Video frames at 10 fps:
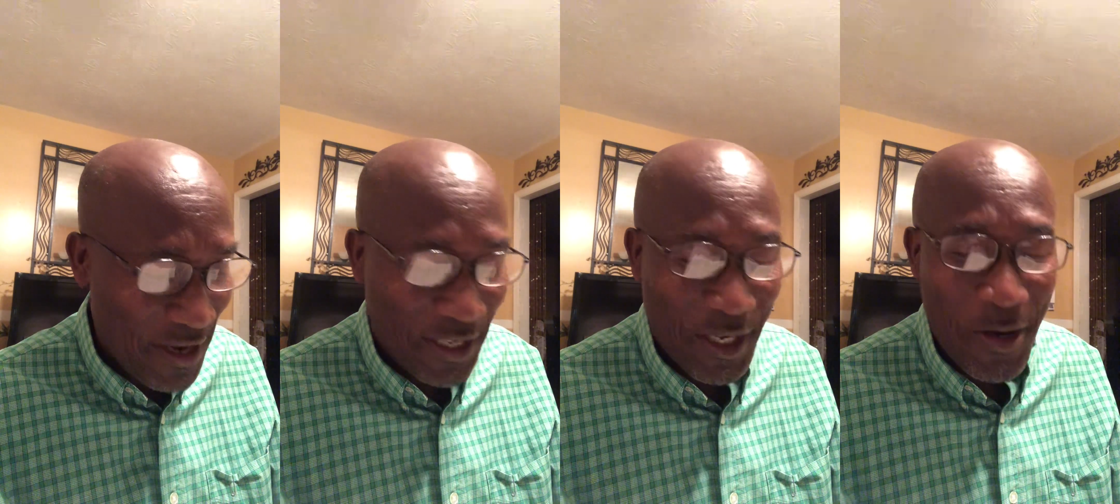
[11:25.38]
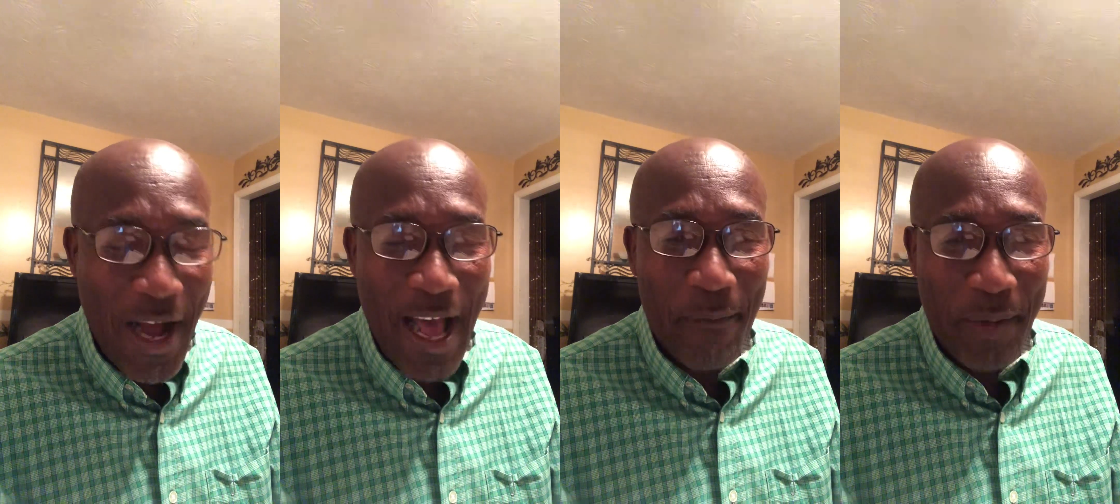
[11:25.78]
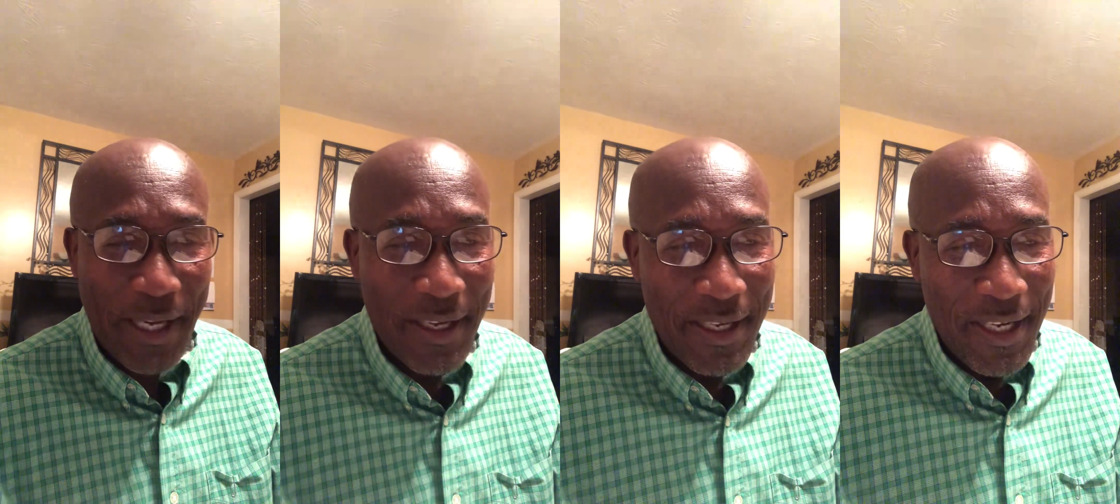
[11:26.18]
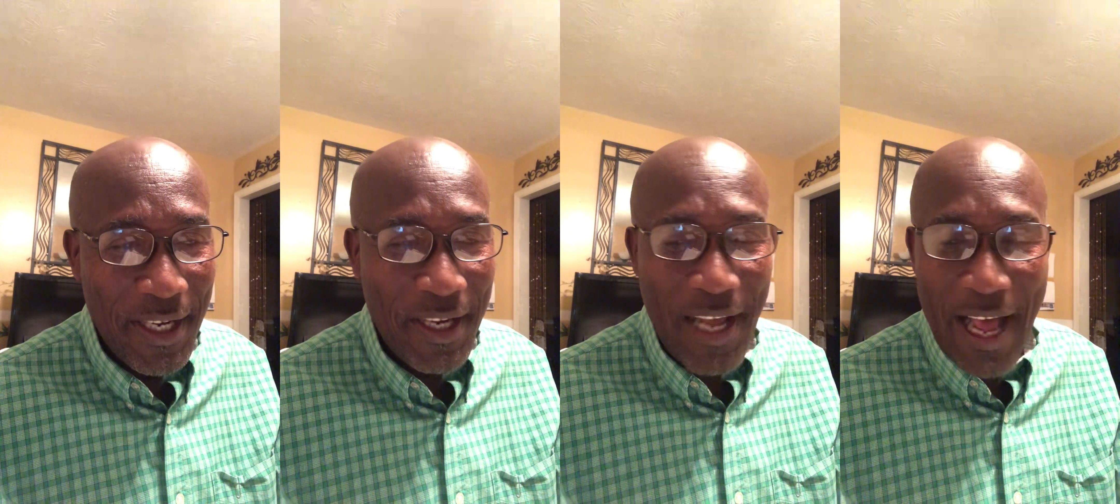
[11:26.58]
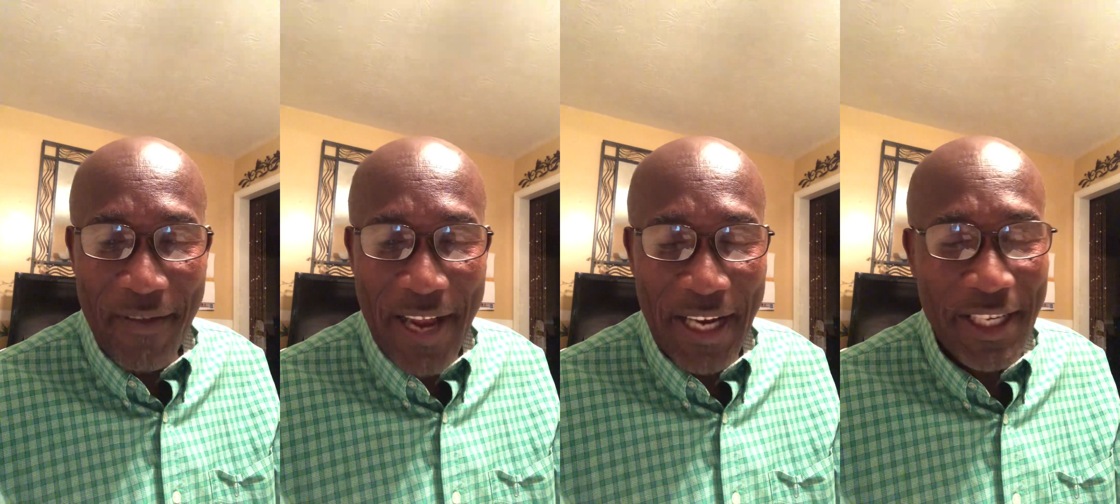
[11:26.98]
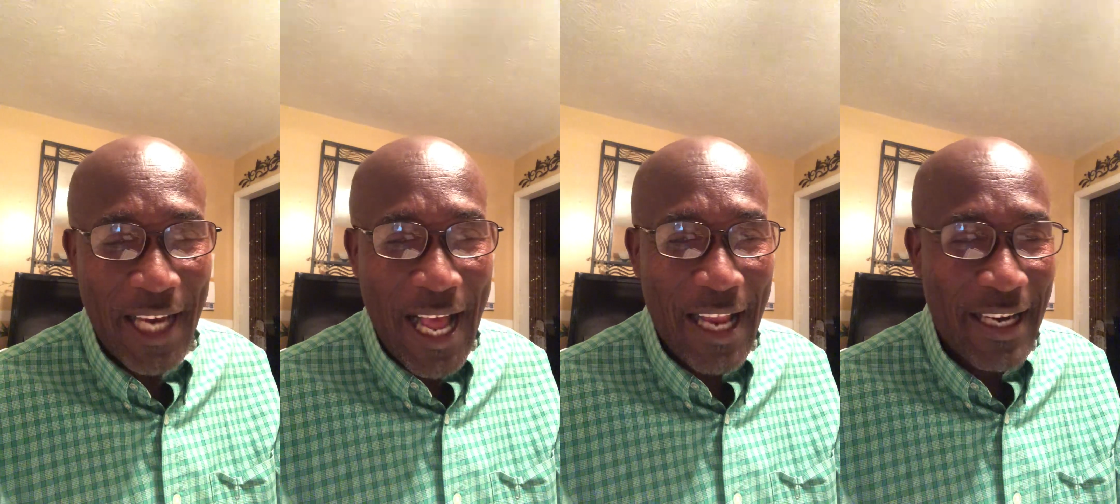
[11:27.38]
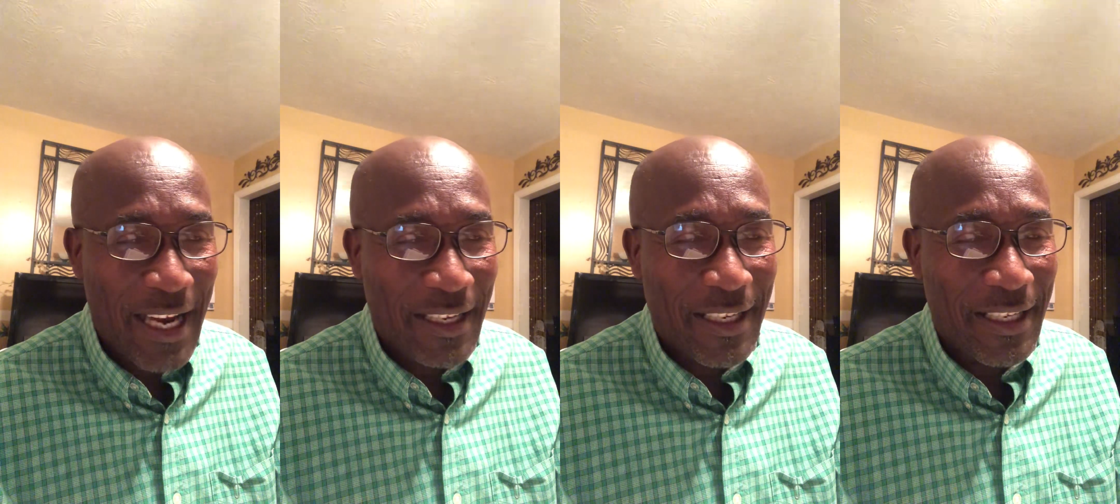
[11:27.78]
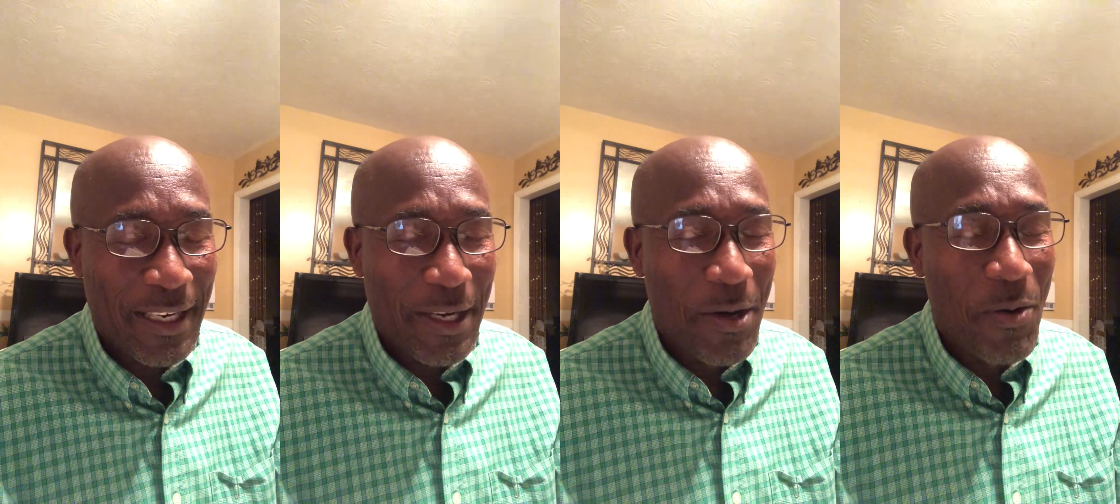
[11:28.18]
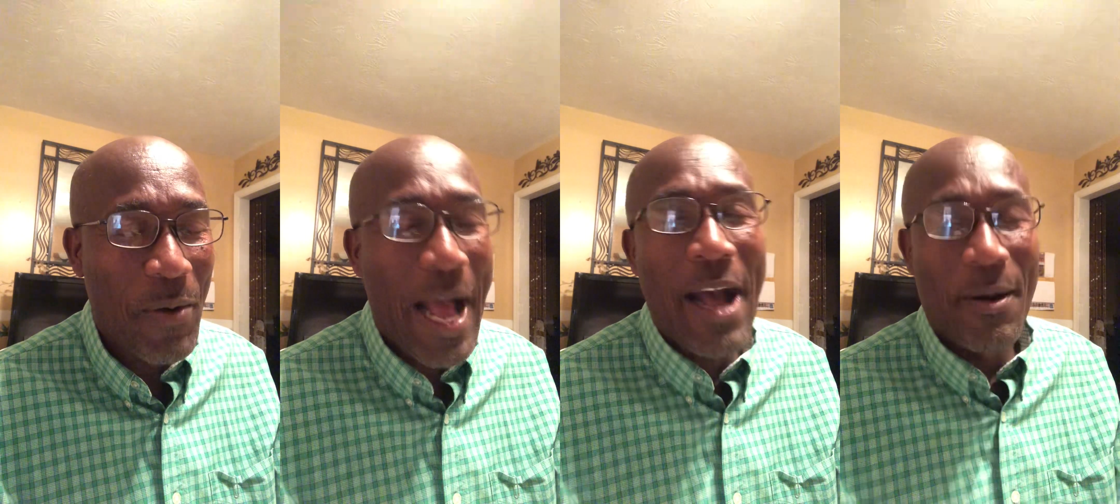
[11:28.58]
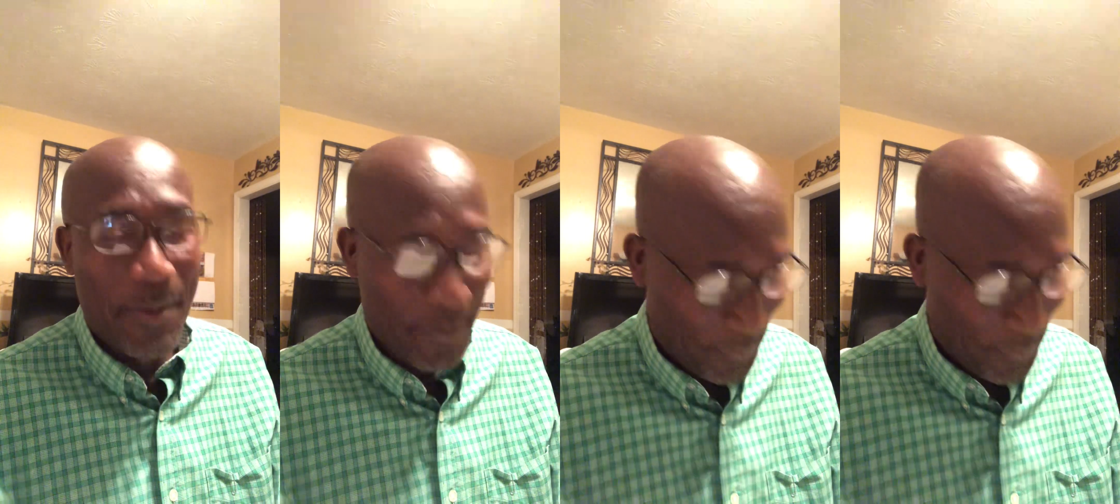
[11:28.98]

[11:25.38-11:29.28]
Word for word: you're so happy to have that child that, you know, wow.